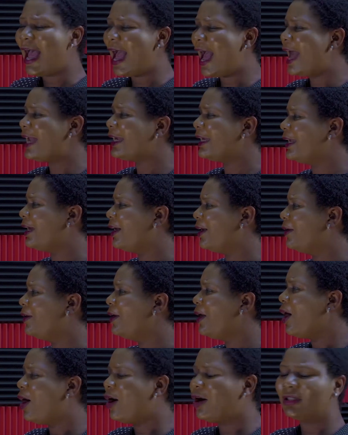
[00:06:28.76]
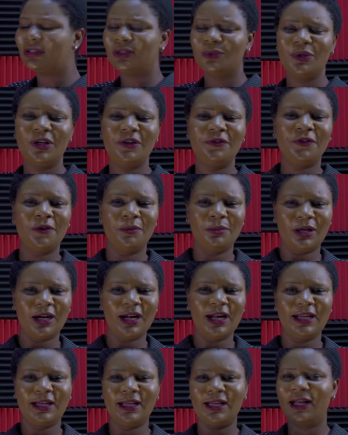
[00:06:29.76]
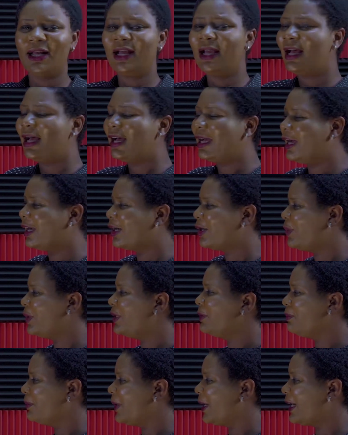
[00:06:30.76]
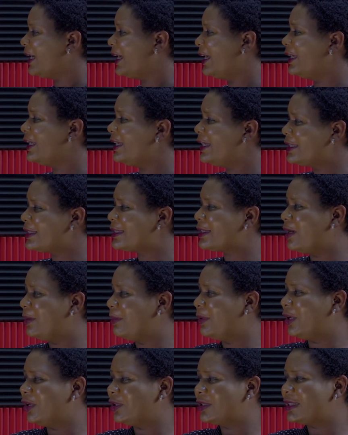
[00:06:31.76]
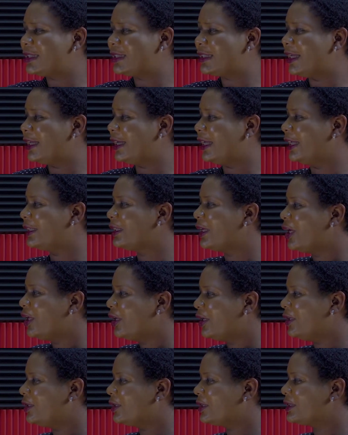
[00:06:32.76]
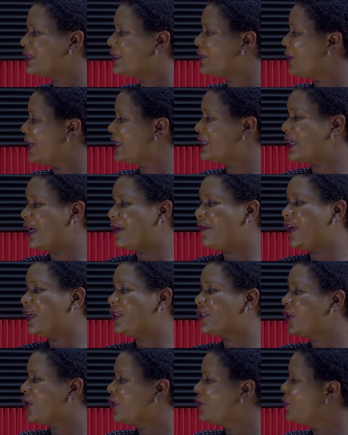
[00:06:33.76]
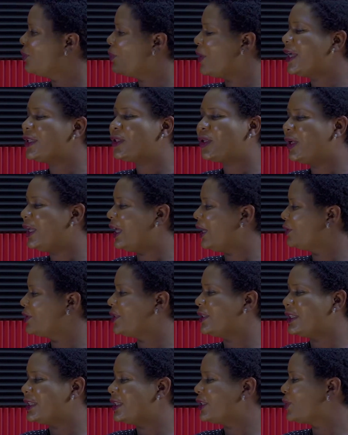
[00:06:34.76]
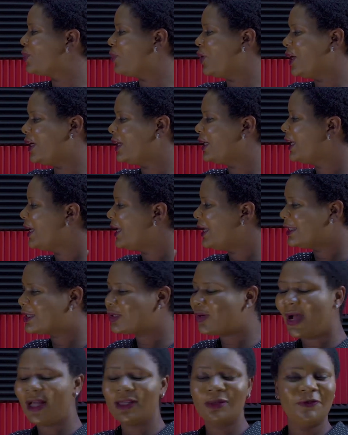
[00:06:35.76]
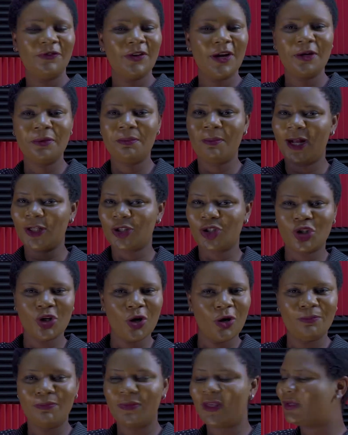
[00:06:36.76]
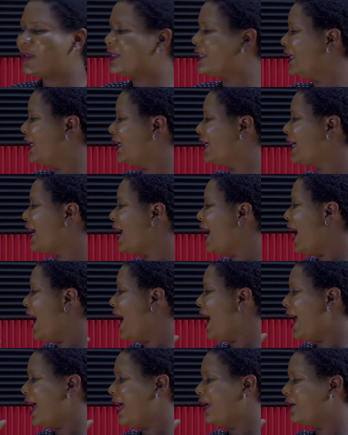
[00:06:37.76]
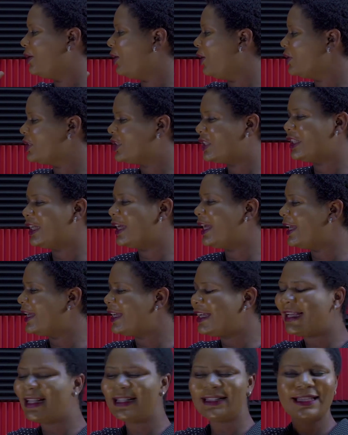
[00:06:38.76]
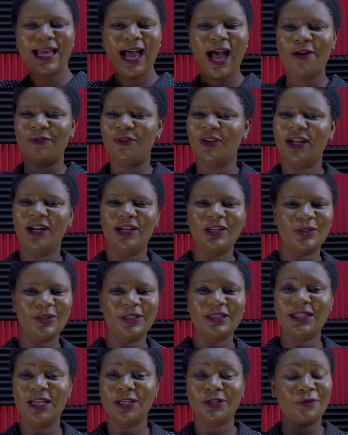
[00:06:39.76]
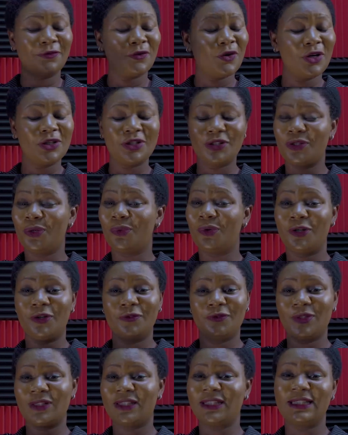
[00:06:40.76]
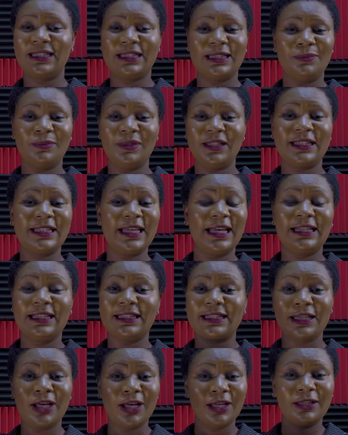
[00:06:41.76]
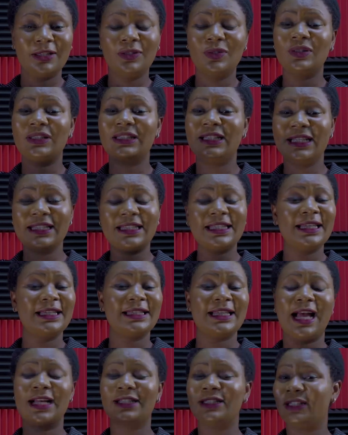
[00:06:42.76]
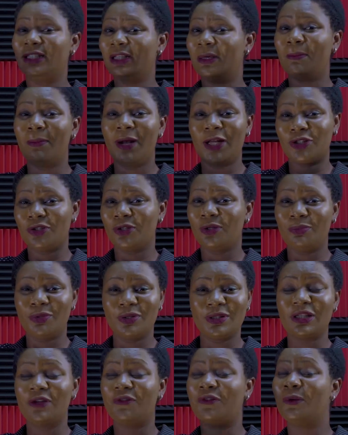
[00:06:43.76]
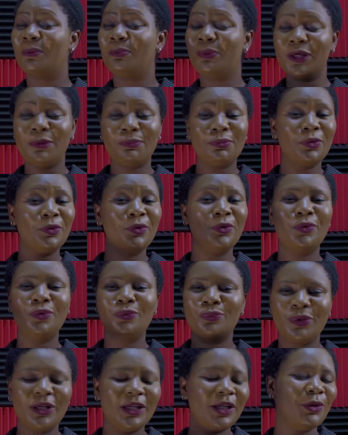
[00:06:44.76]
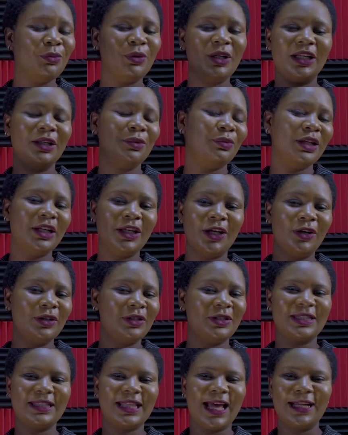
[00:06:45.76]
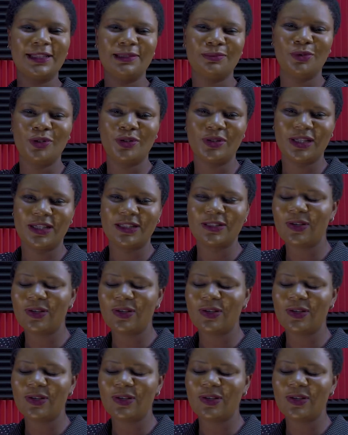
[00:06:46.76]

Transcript: And now, all the way from Ghana, Queen Becca is coming out to say that, look, Tiwa Savage, you went all out on this one. It's quite a very mature music, and all she hear is Africa greatness. Of course, one of those things Sibley said is, look, this is actually a mature music for people who really, really, really understand music.